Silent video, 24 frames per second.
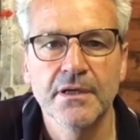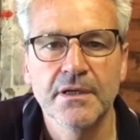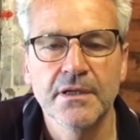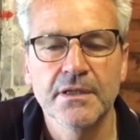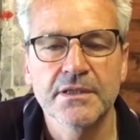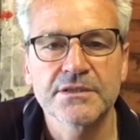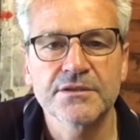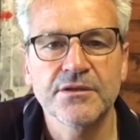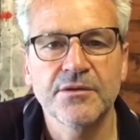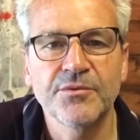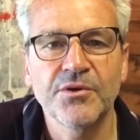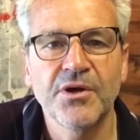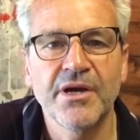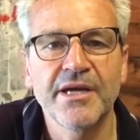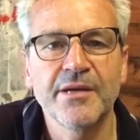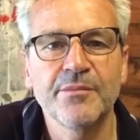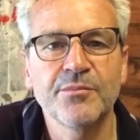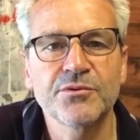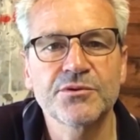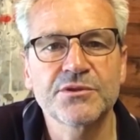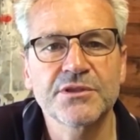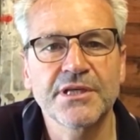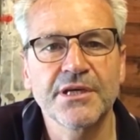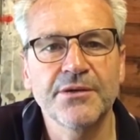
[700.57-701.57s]
So I'm not
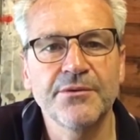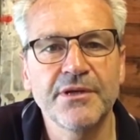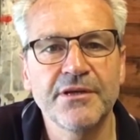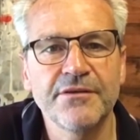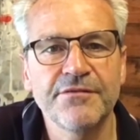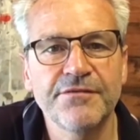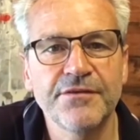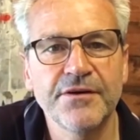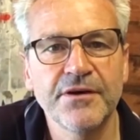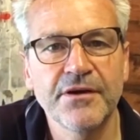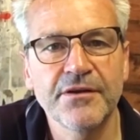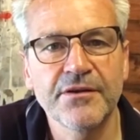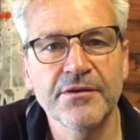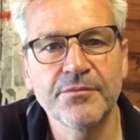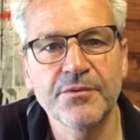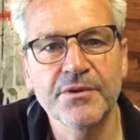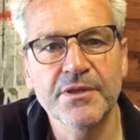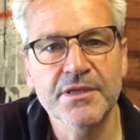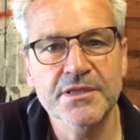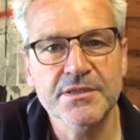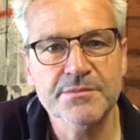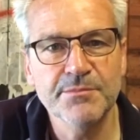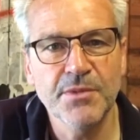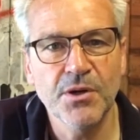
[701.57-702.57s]
able to go any further with
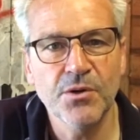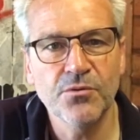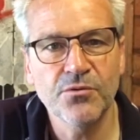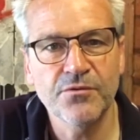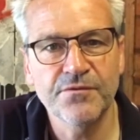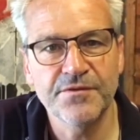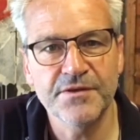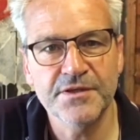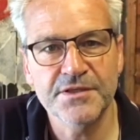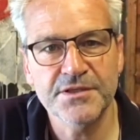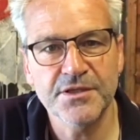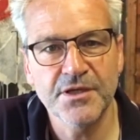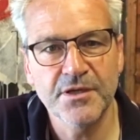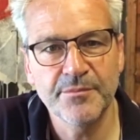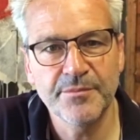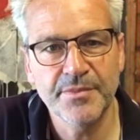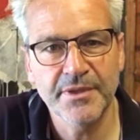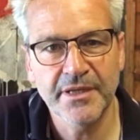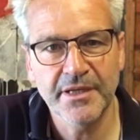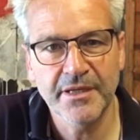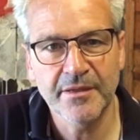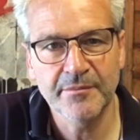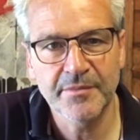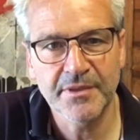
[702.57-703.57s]
this mould for the time
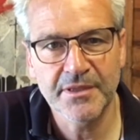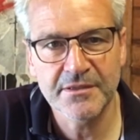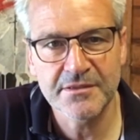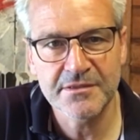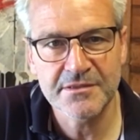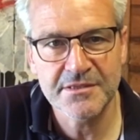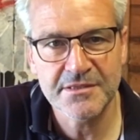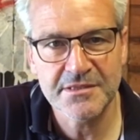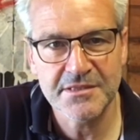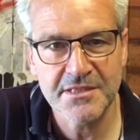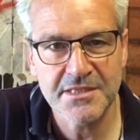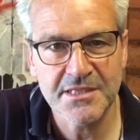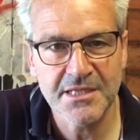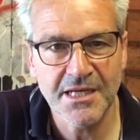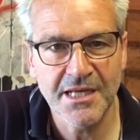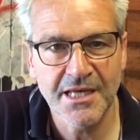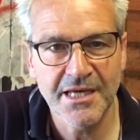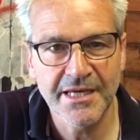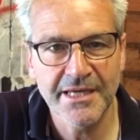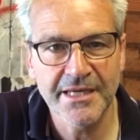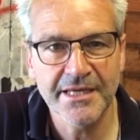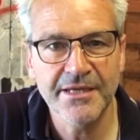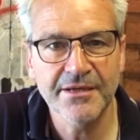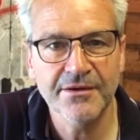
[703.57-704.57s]
being because there's a
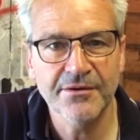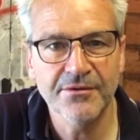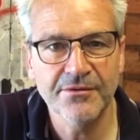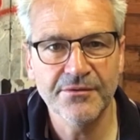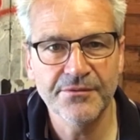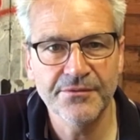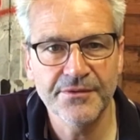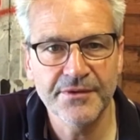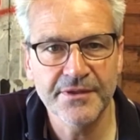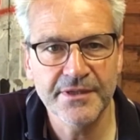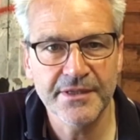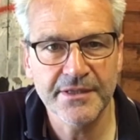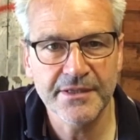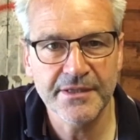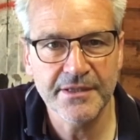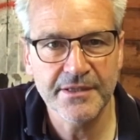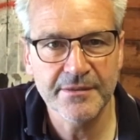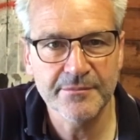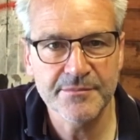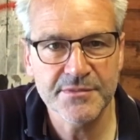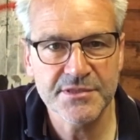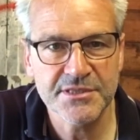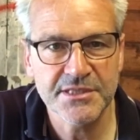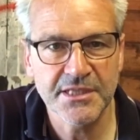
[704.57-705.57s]
delay on the
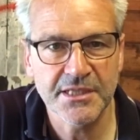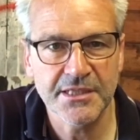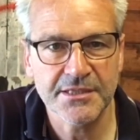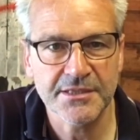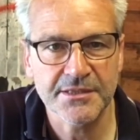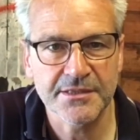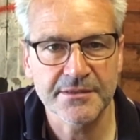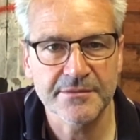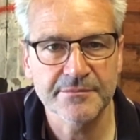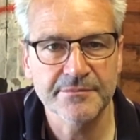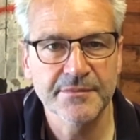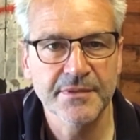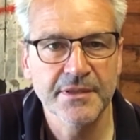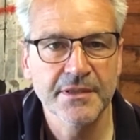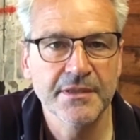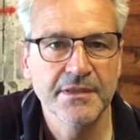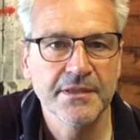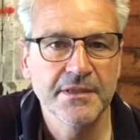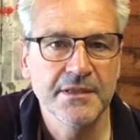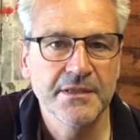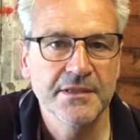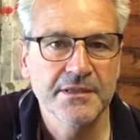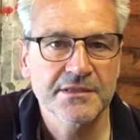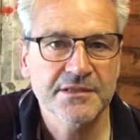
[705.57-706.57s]
silicone.
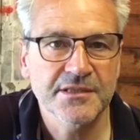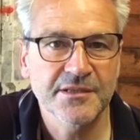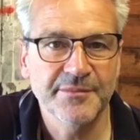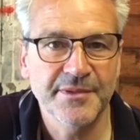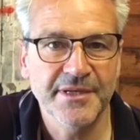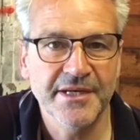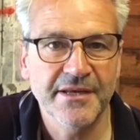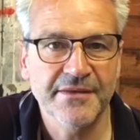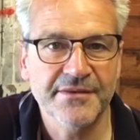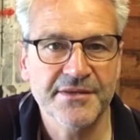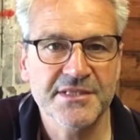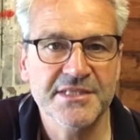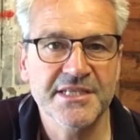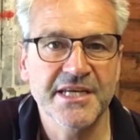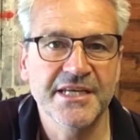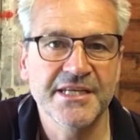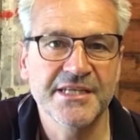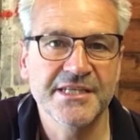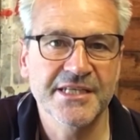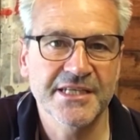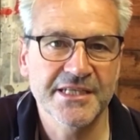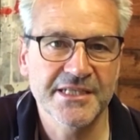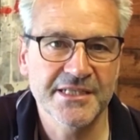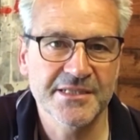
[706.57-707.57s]
It's going to be another 10
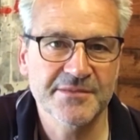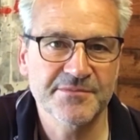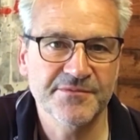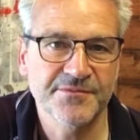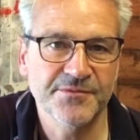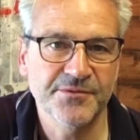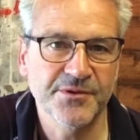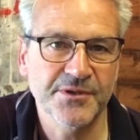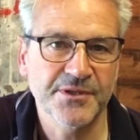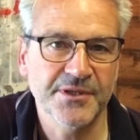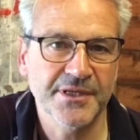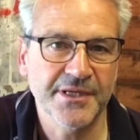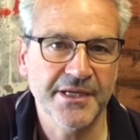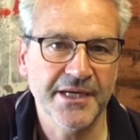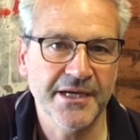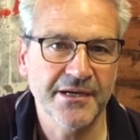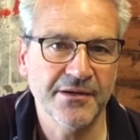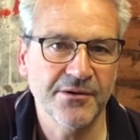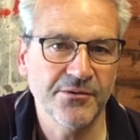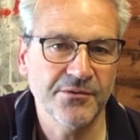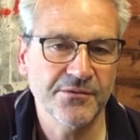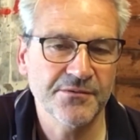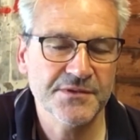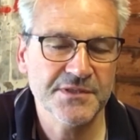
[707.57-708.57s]
days before I can get
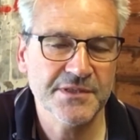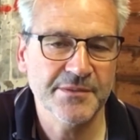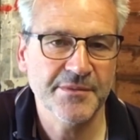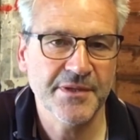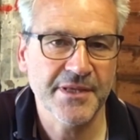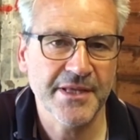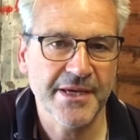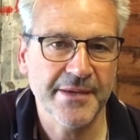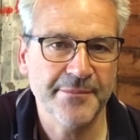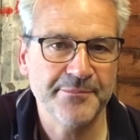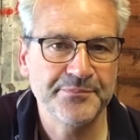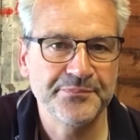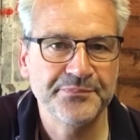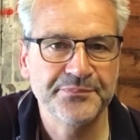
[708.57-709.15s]
hold of some of that.